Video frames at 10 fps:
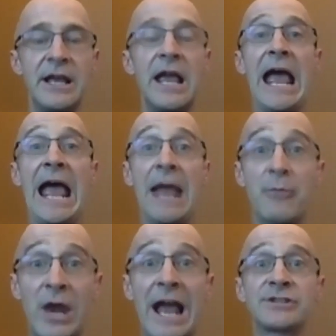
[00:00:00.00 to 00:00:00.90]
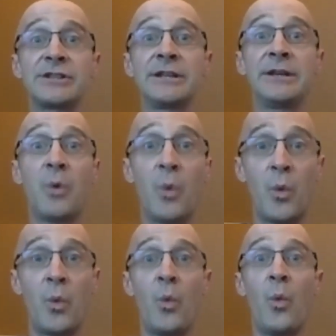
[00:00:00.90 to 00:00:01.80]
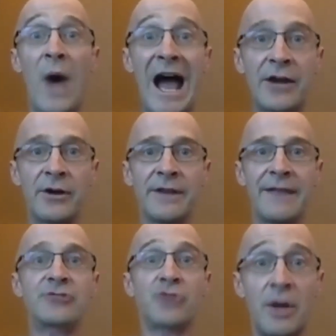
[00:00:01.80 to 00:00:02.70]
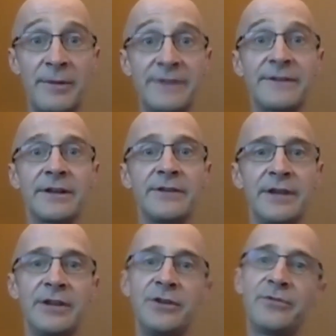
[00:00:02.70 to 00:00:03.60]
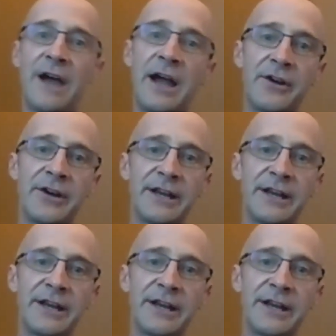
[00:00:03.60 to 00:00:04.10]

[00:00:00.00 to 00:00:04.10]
And we're actually wiring that trauma to continue firing.